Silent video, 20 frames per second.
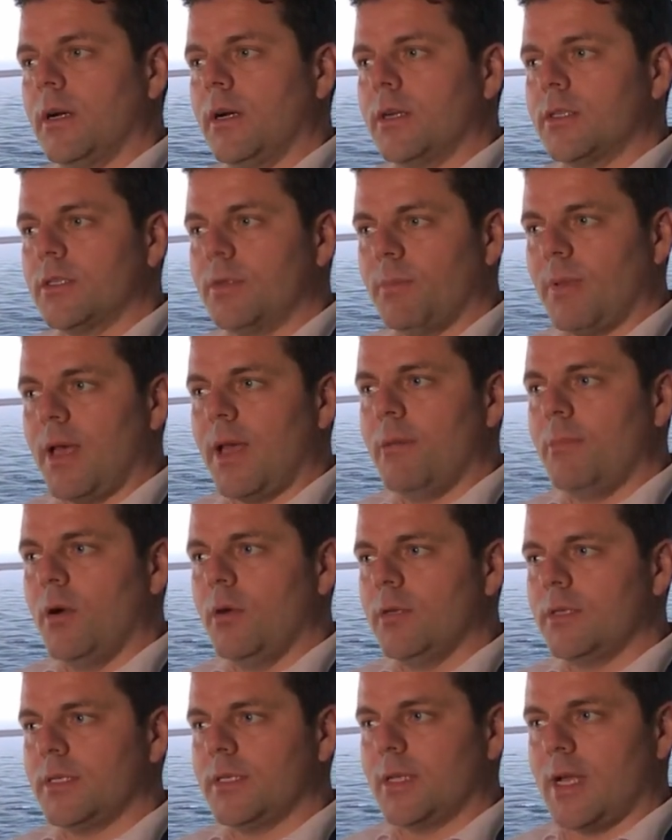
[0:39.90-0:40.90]
supply
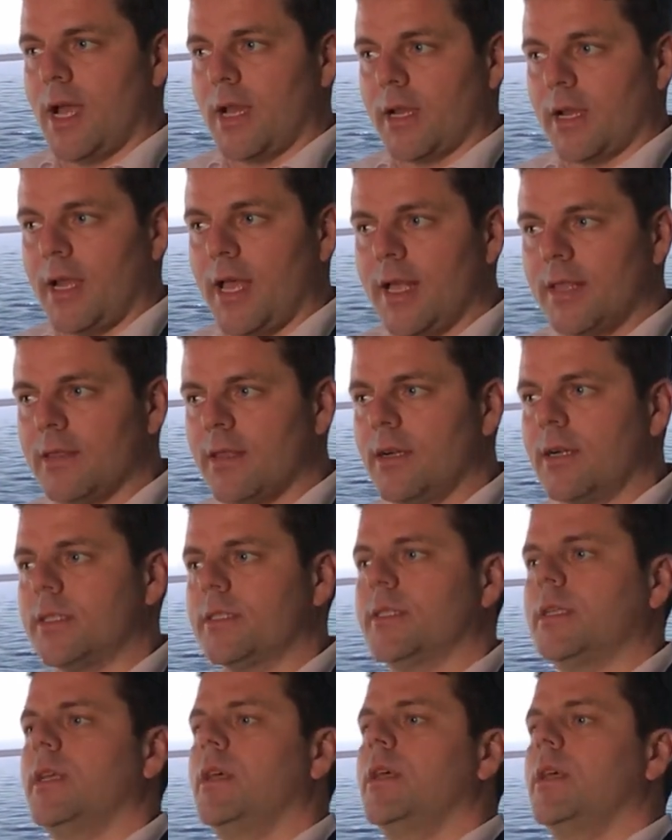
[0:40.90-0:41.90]
boats, anchor
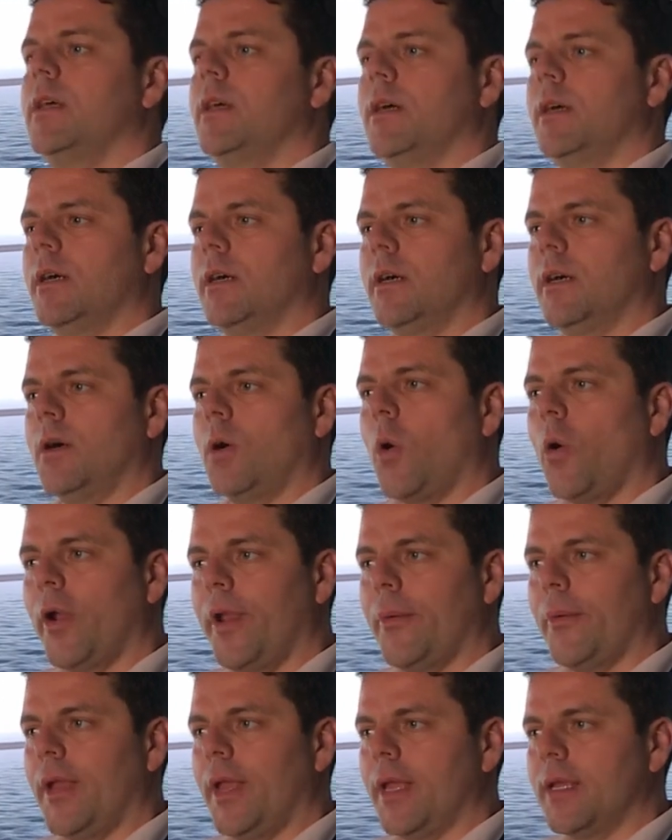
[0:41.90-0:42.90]
handlers,
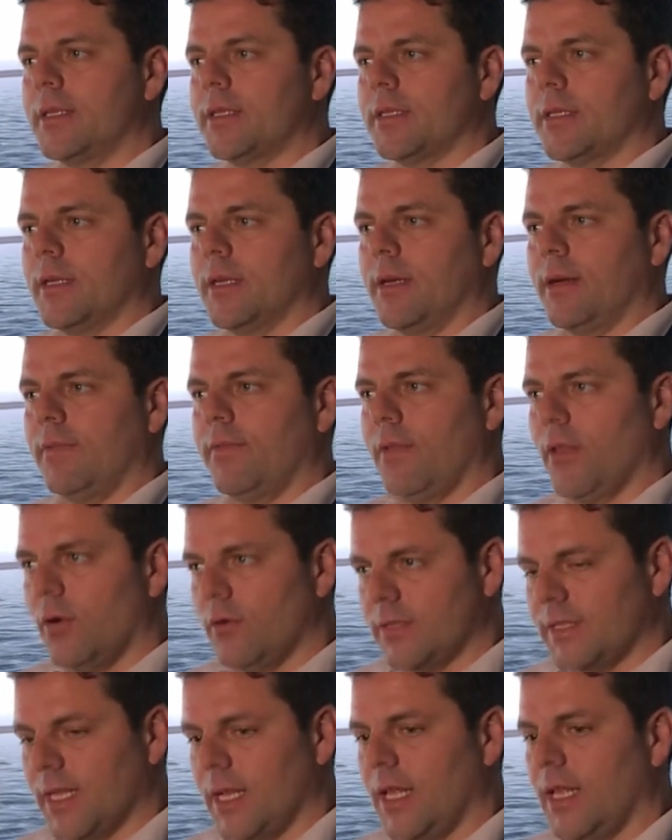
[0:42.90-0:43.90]
oil rigs,
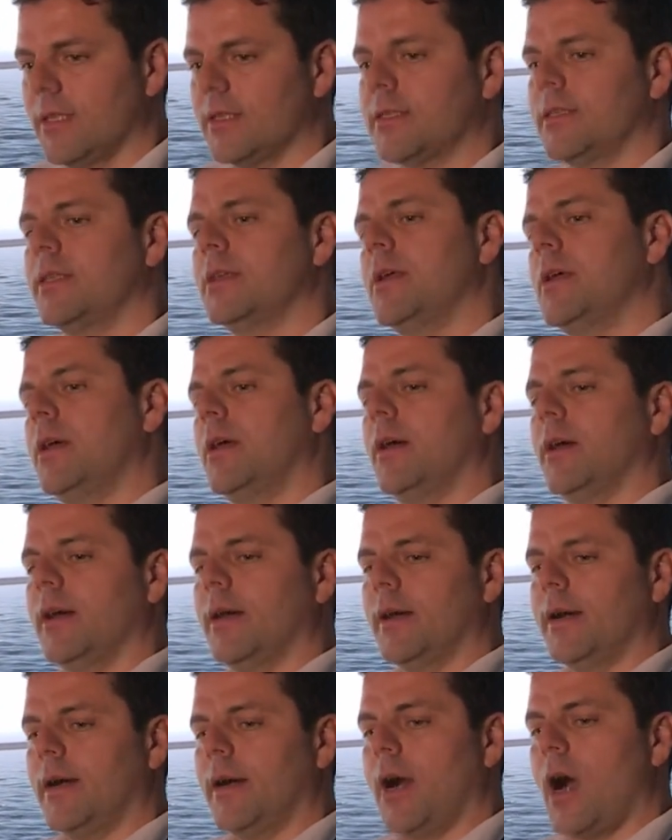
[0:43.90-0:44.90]
floatels,
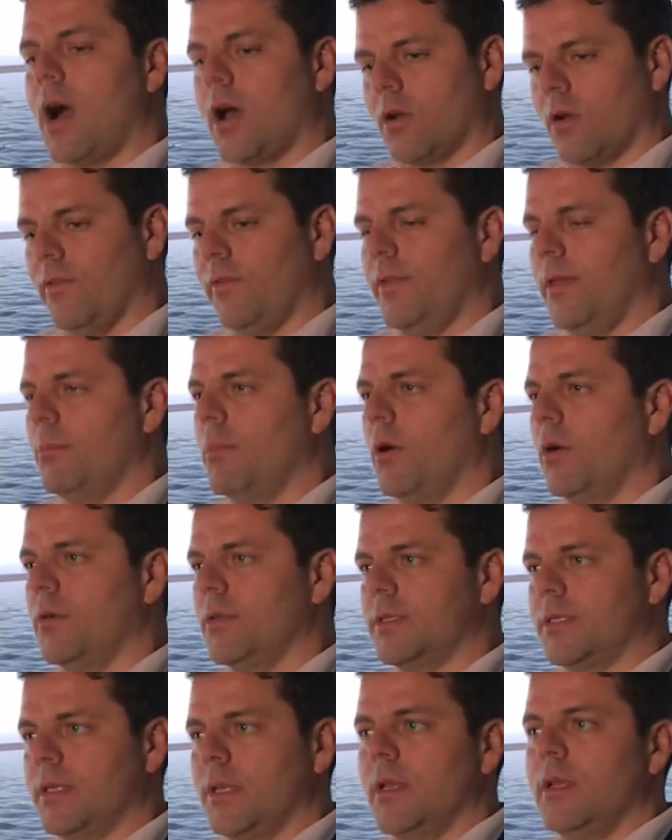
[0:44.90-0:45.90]
ROV
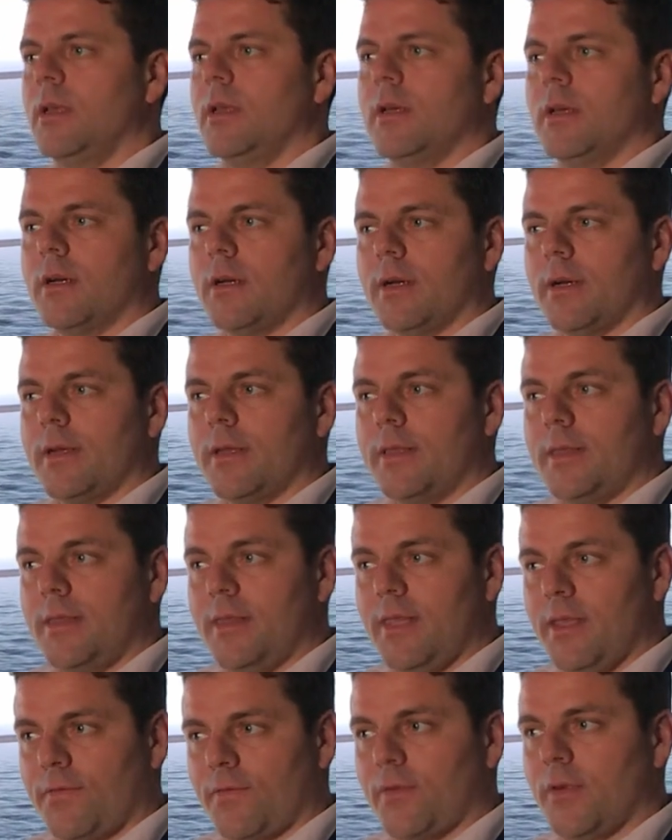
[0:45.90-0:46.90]
boats,
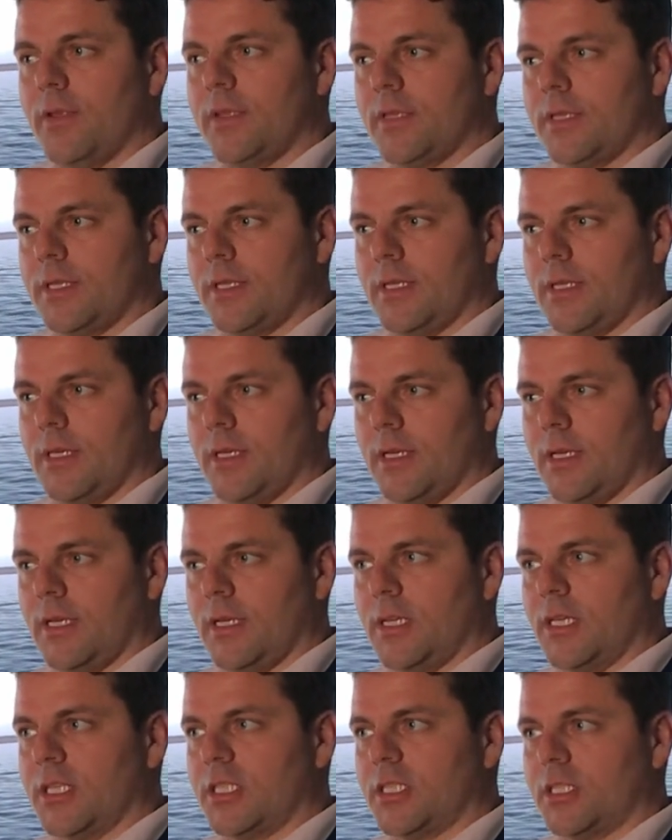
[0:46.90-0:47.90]
different
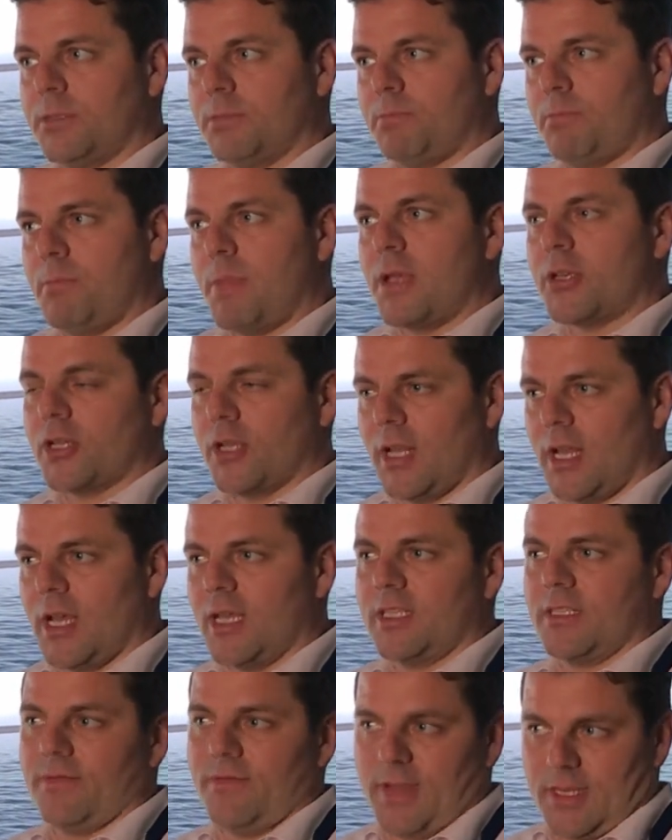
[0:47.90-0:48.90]

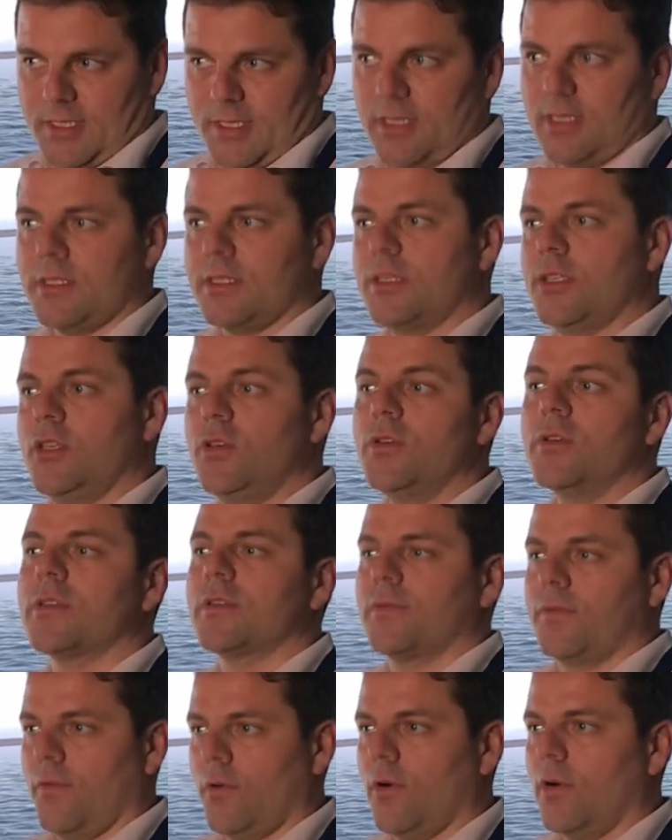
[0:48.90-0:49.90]
specialized vessels
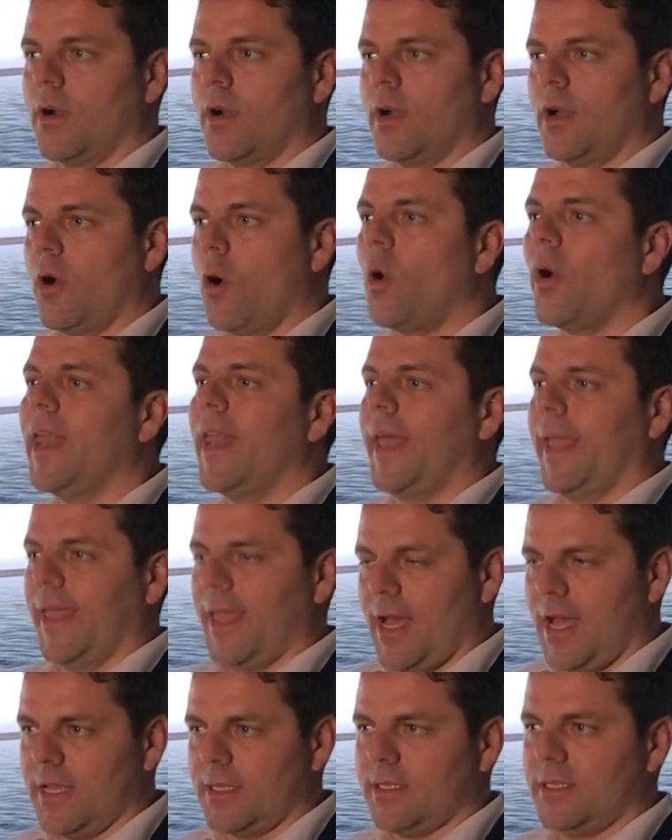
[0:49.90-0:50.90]
used for oil and
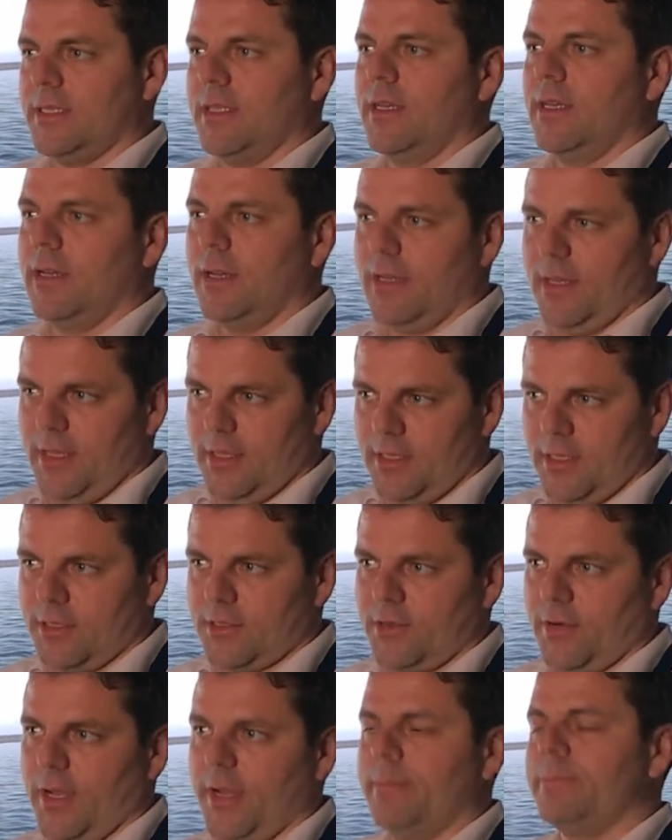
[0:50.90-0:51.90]
gas
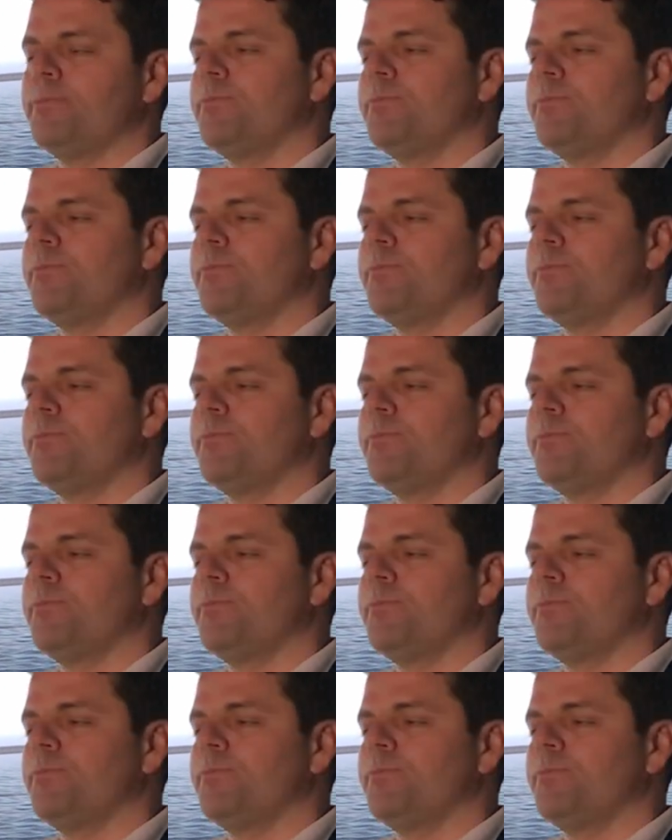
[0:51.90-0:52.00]
industry.